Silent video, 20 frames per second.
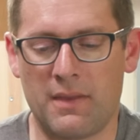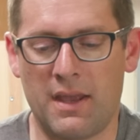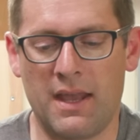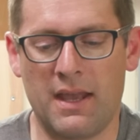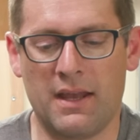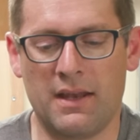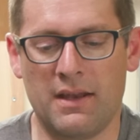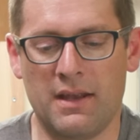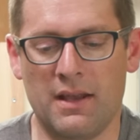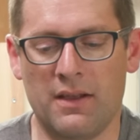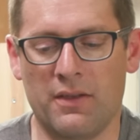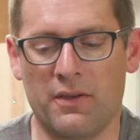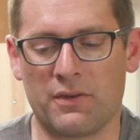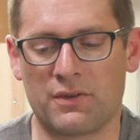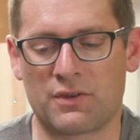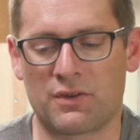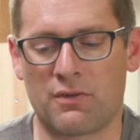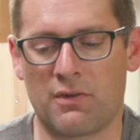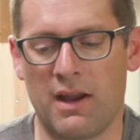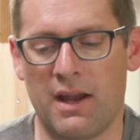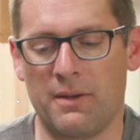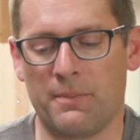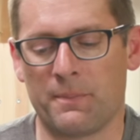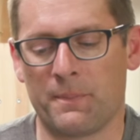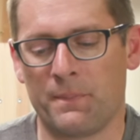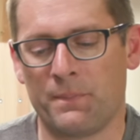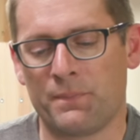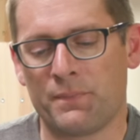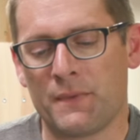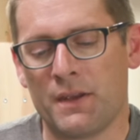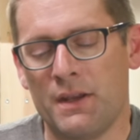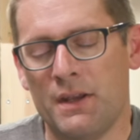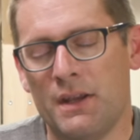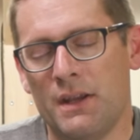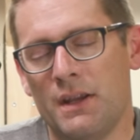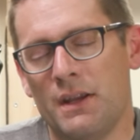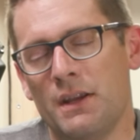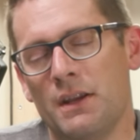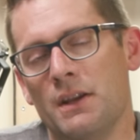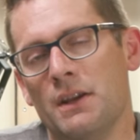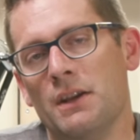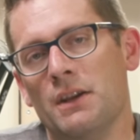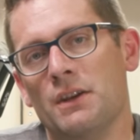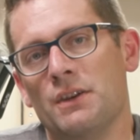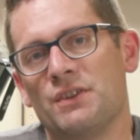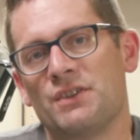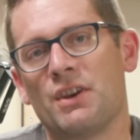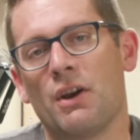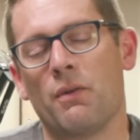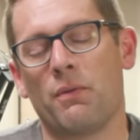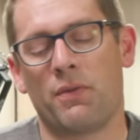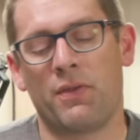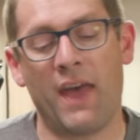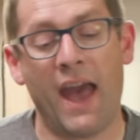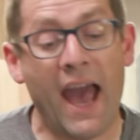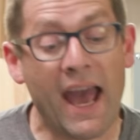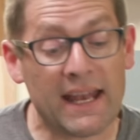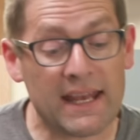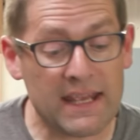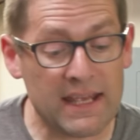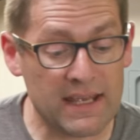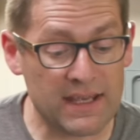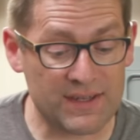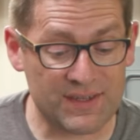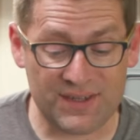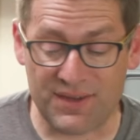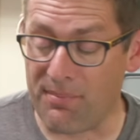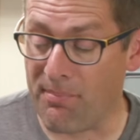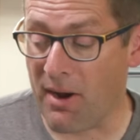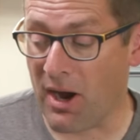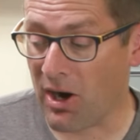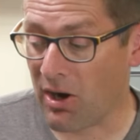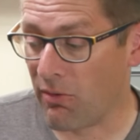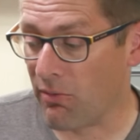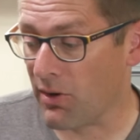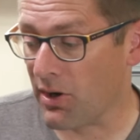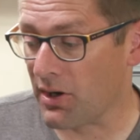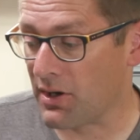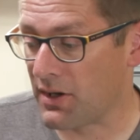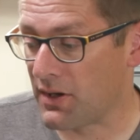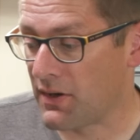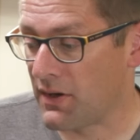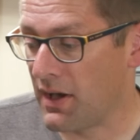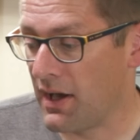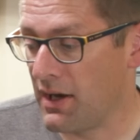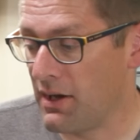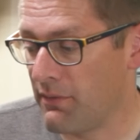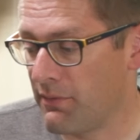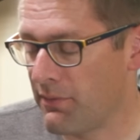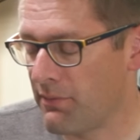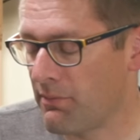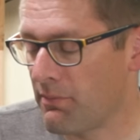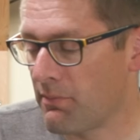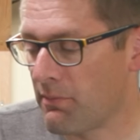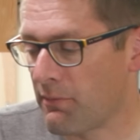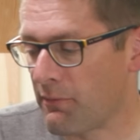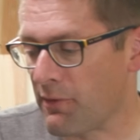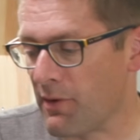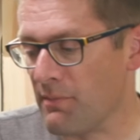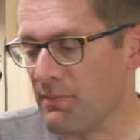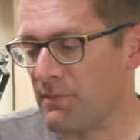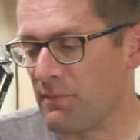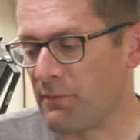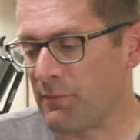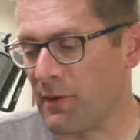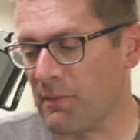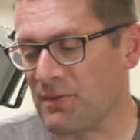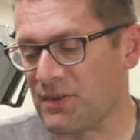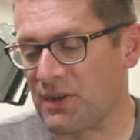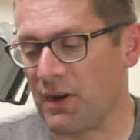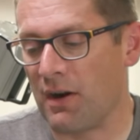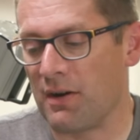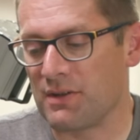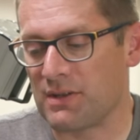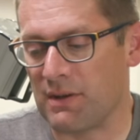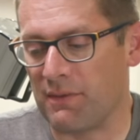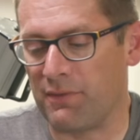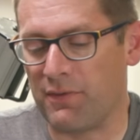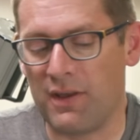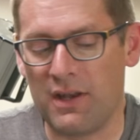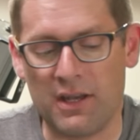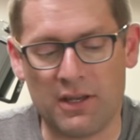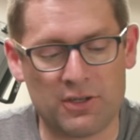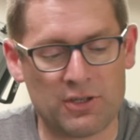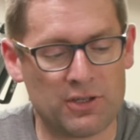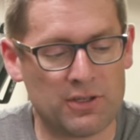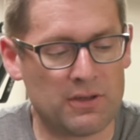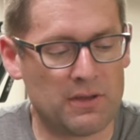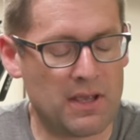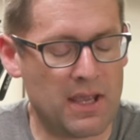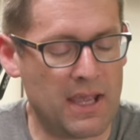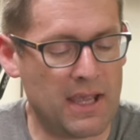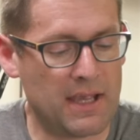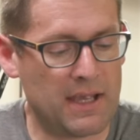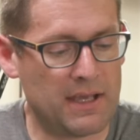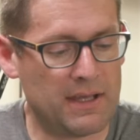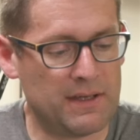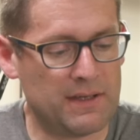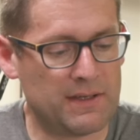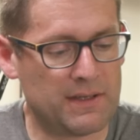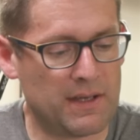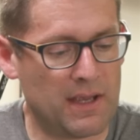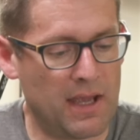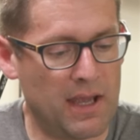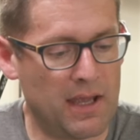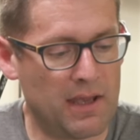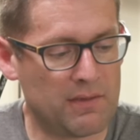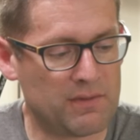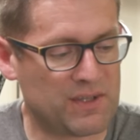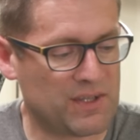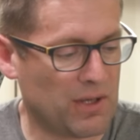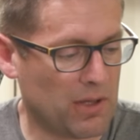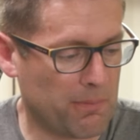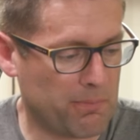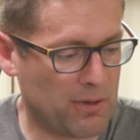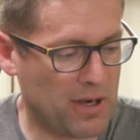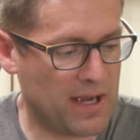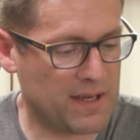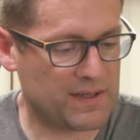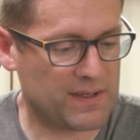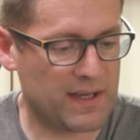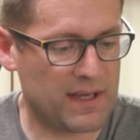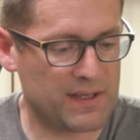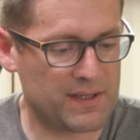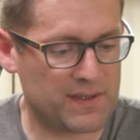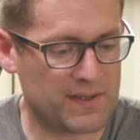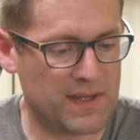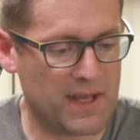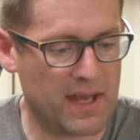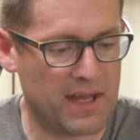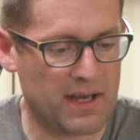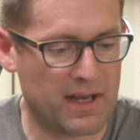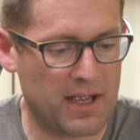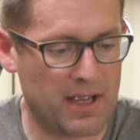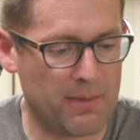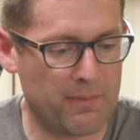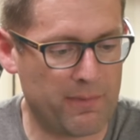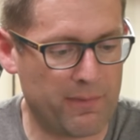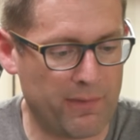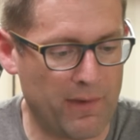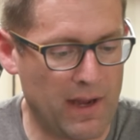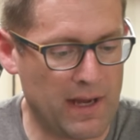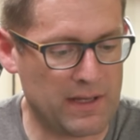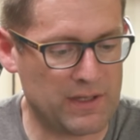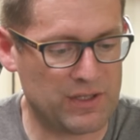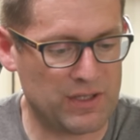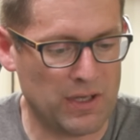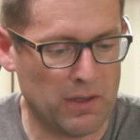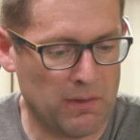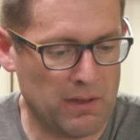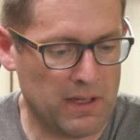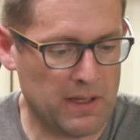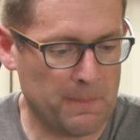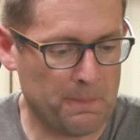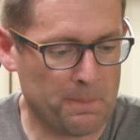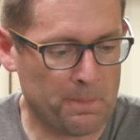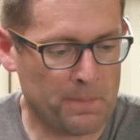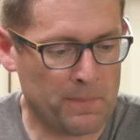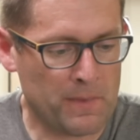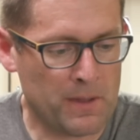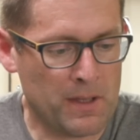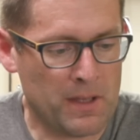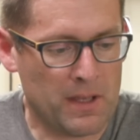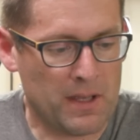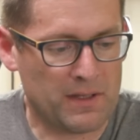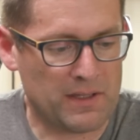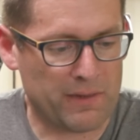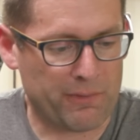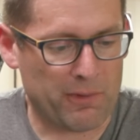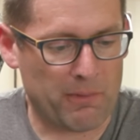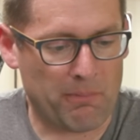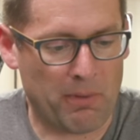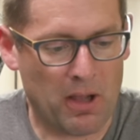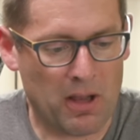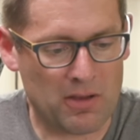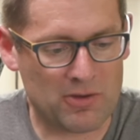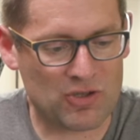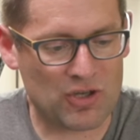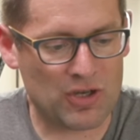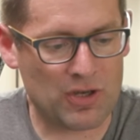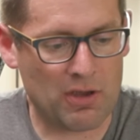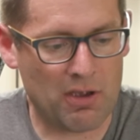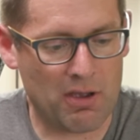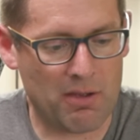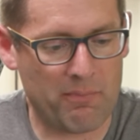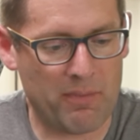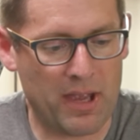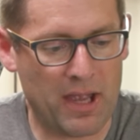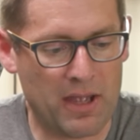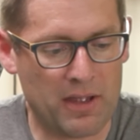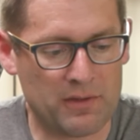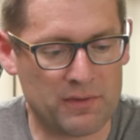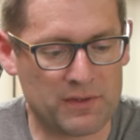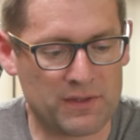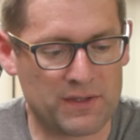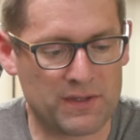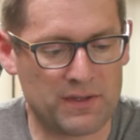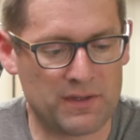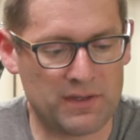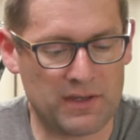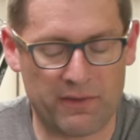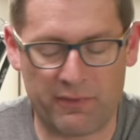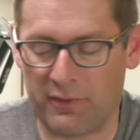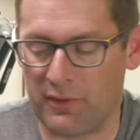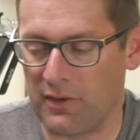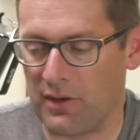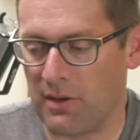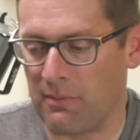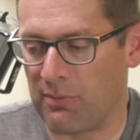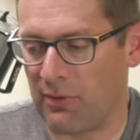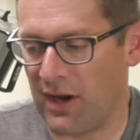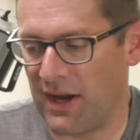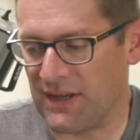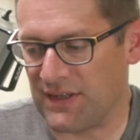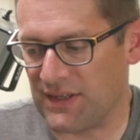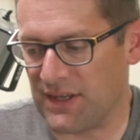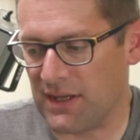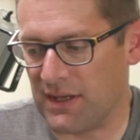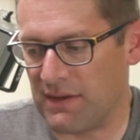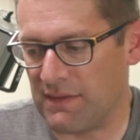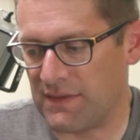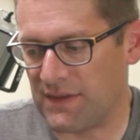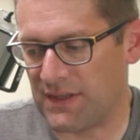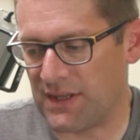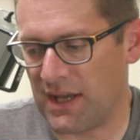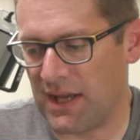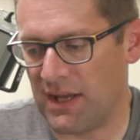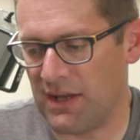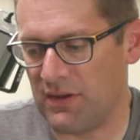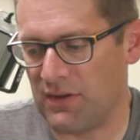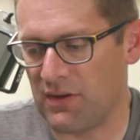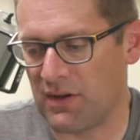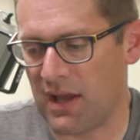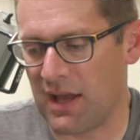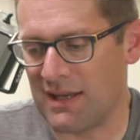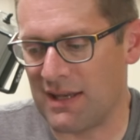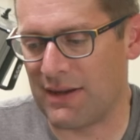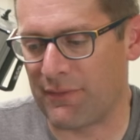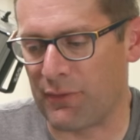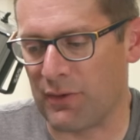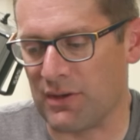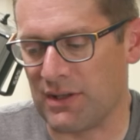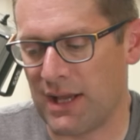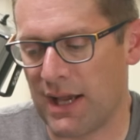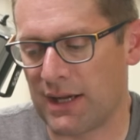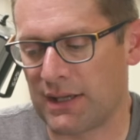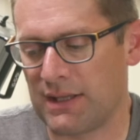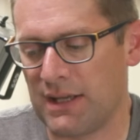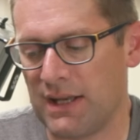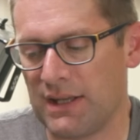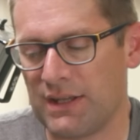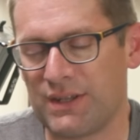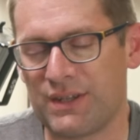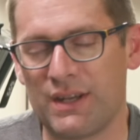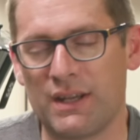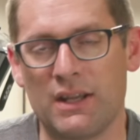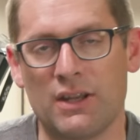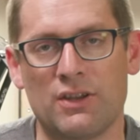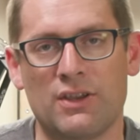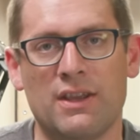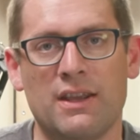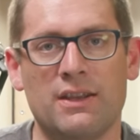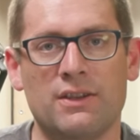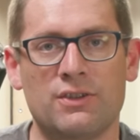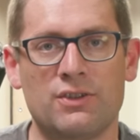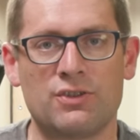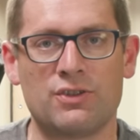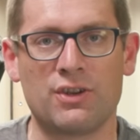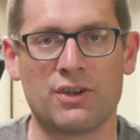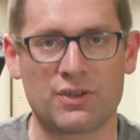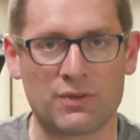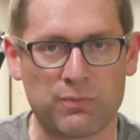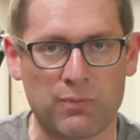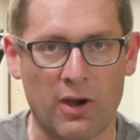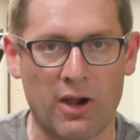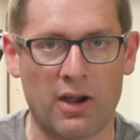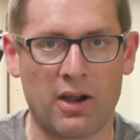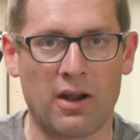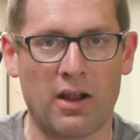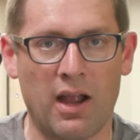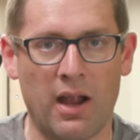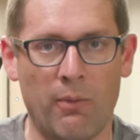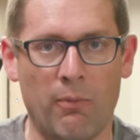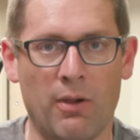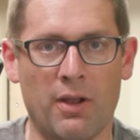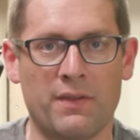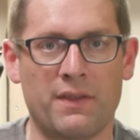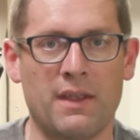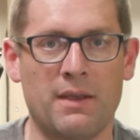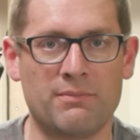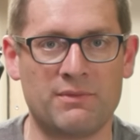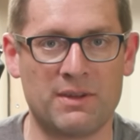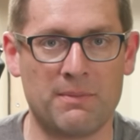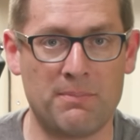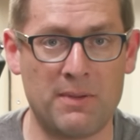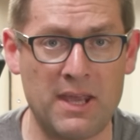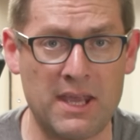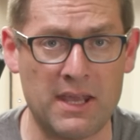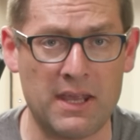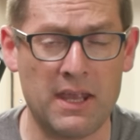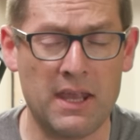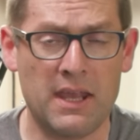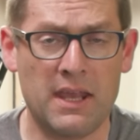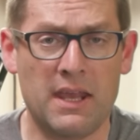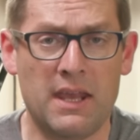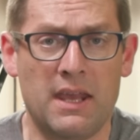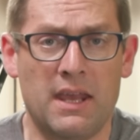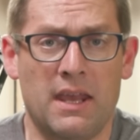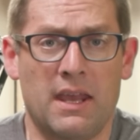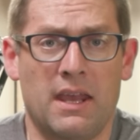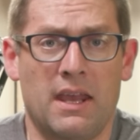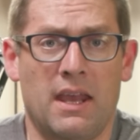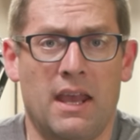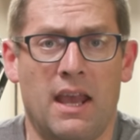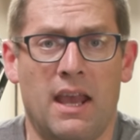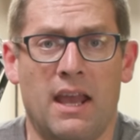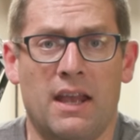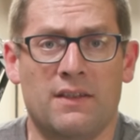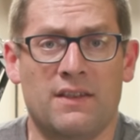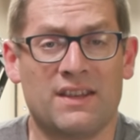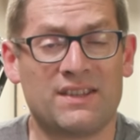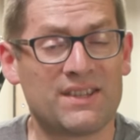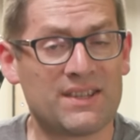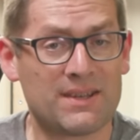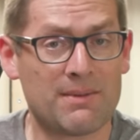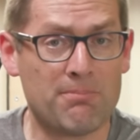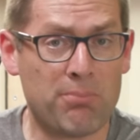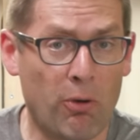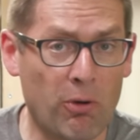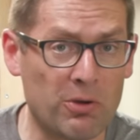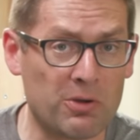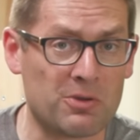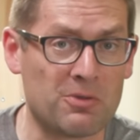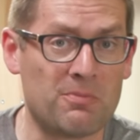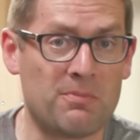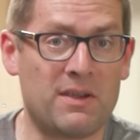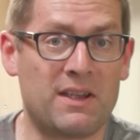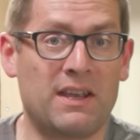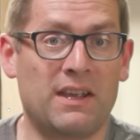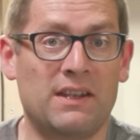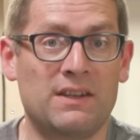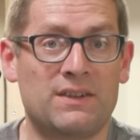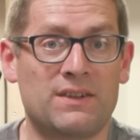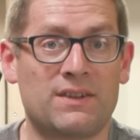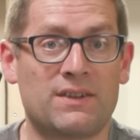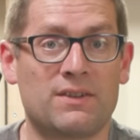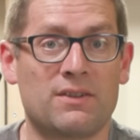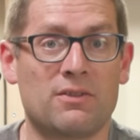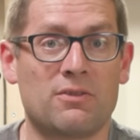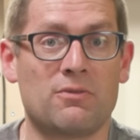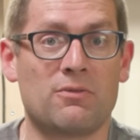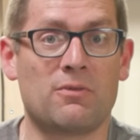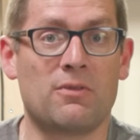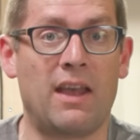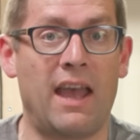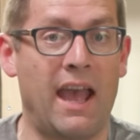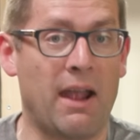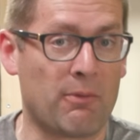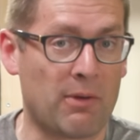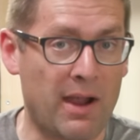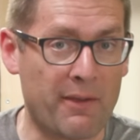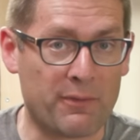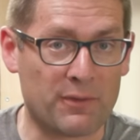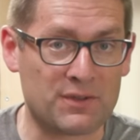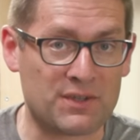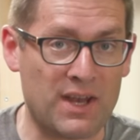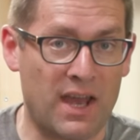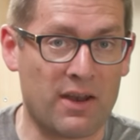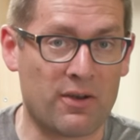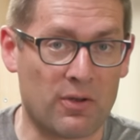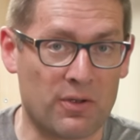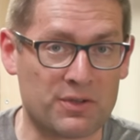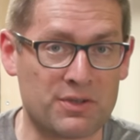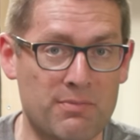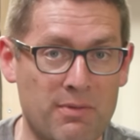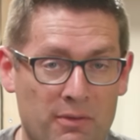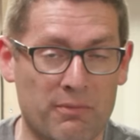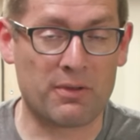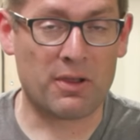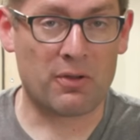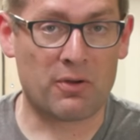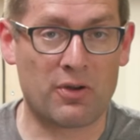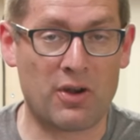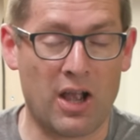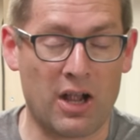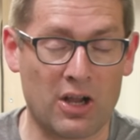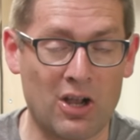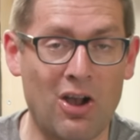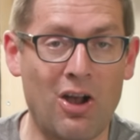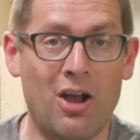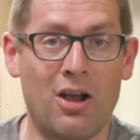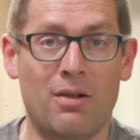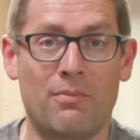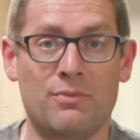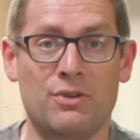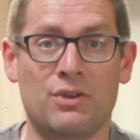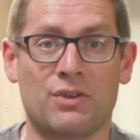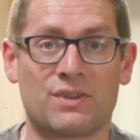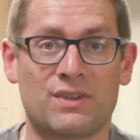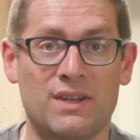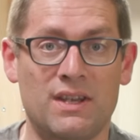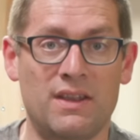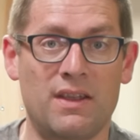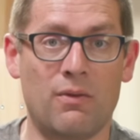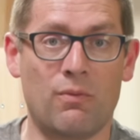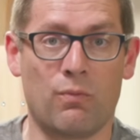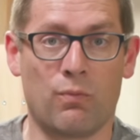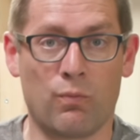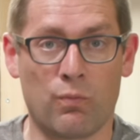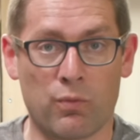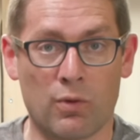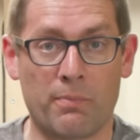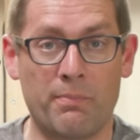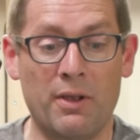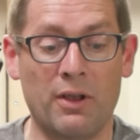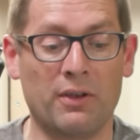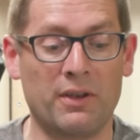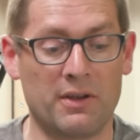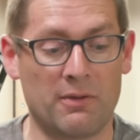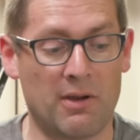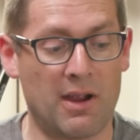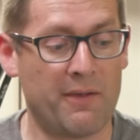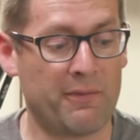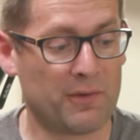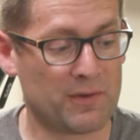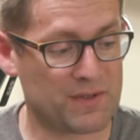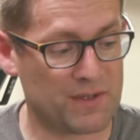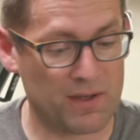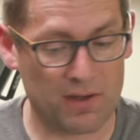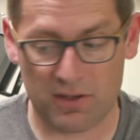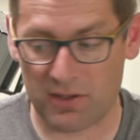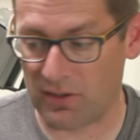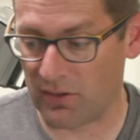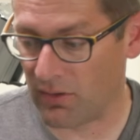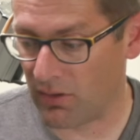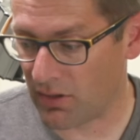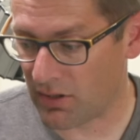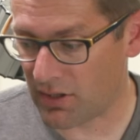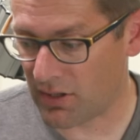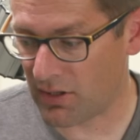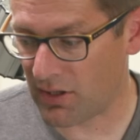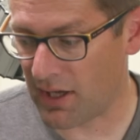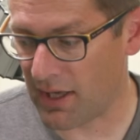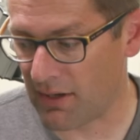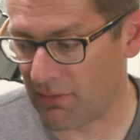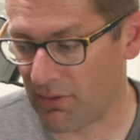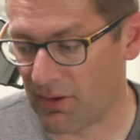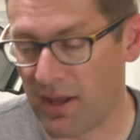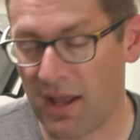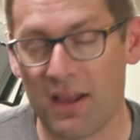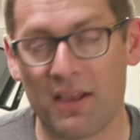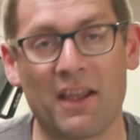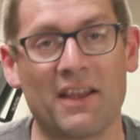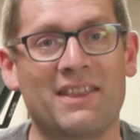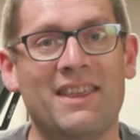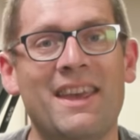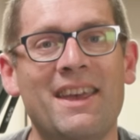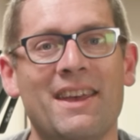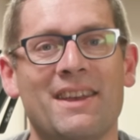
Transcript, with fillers: and it looks great. So that is the barrel work, kind of from from start to finish, and uh, still a process that I'm fine tuning, different polishing compounds, different abrasives, and different techniques to get things just where I want them to be. And this is important because at rifles.ultimatereloader.com, you'll see that we're building rifles and they're going to look kind of a lot like